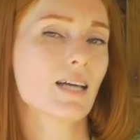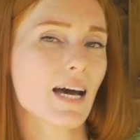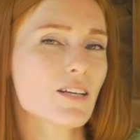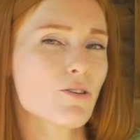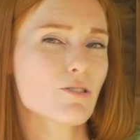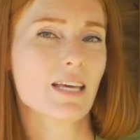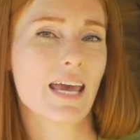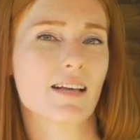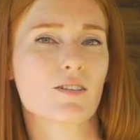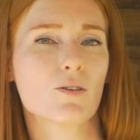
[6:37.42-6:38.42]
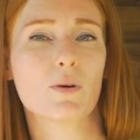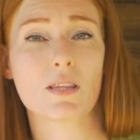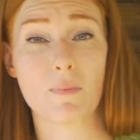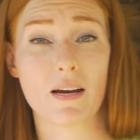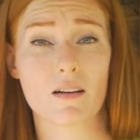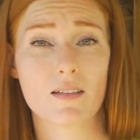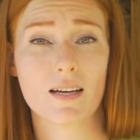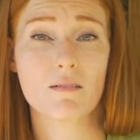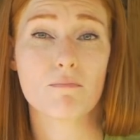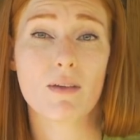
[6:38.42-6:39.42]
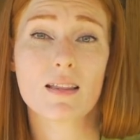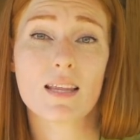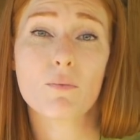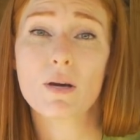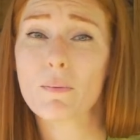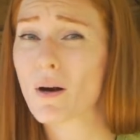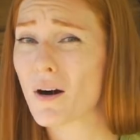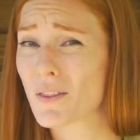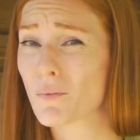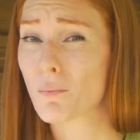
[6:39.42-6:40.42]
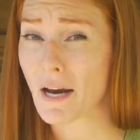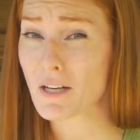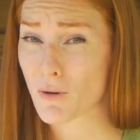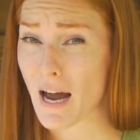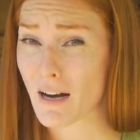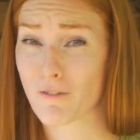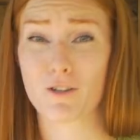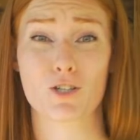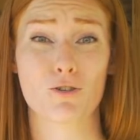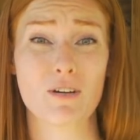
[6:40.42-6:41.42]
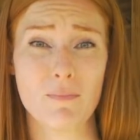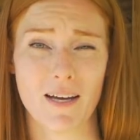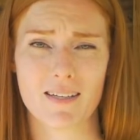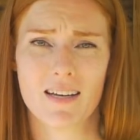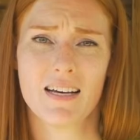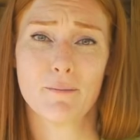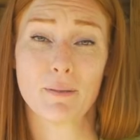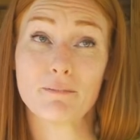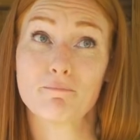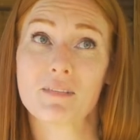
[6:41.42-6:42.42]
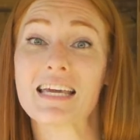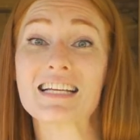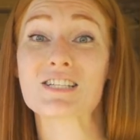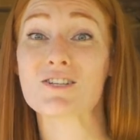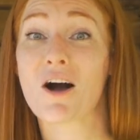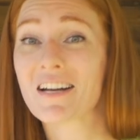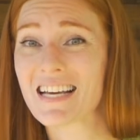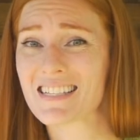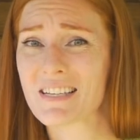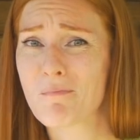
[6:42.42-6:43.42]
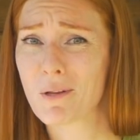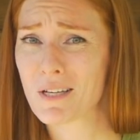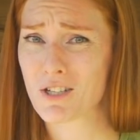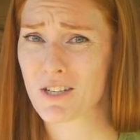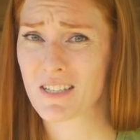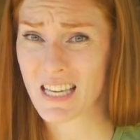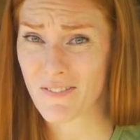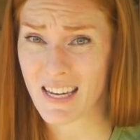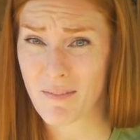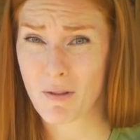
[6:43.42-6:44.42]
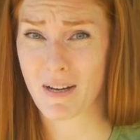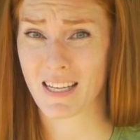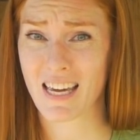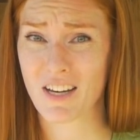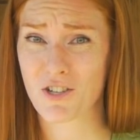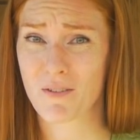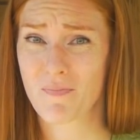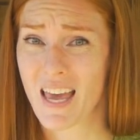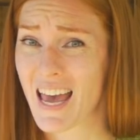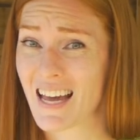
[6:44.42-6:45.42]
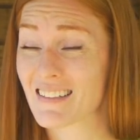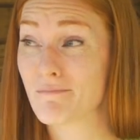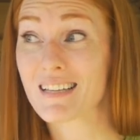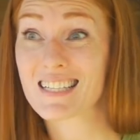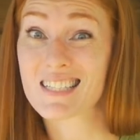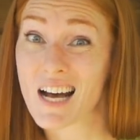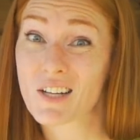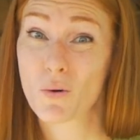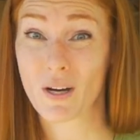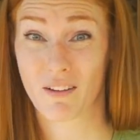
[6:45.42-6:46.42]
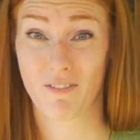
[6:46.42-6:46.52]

Diagnosing Hazel with the parasite meant that we were on the right track for his treatment, but it's not as simple as just giving him the medication, and it's not a quick